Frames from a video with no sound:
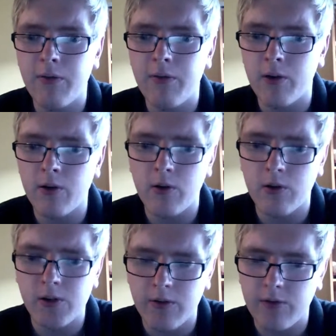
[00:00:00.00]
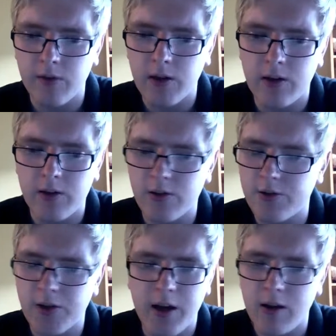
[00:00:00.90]
There are no sort of cleaners or
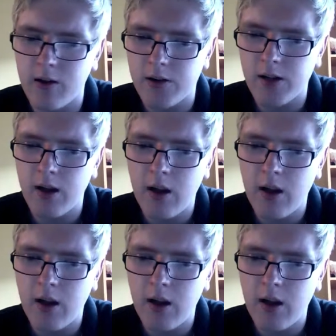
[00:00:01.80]
janitors.